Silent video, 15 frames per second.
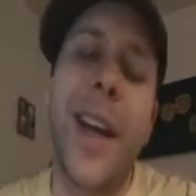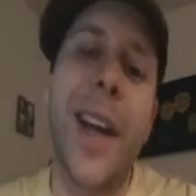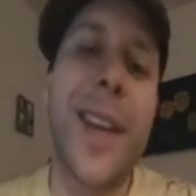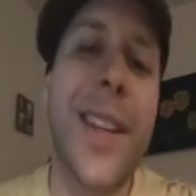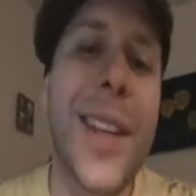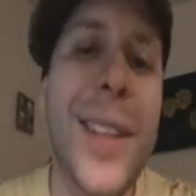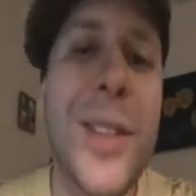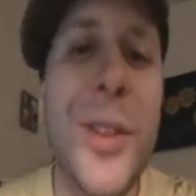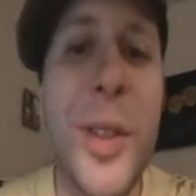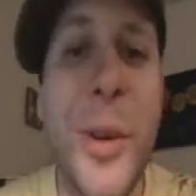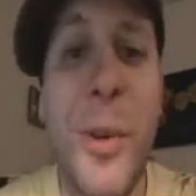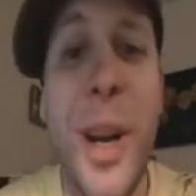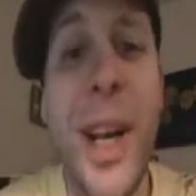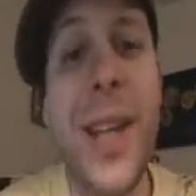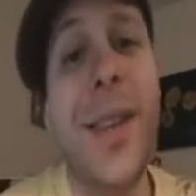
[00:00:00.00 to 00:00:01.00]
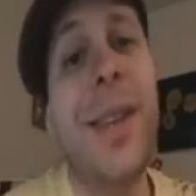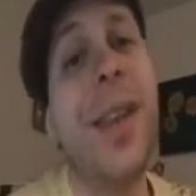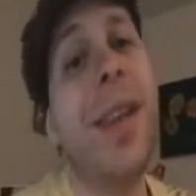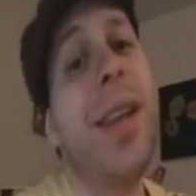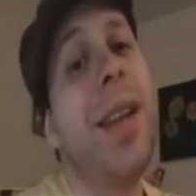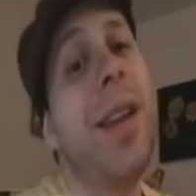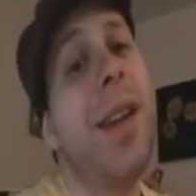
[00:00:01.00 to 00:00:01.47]
And I think it's only right
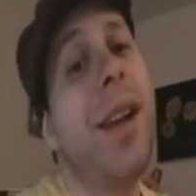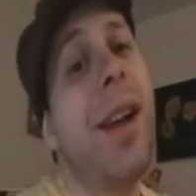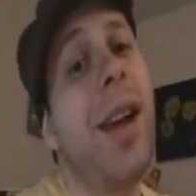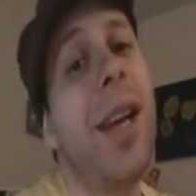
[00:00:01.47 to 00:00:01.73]
that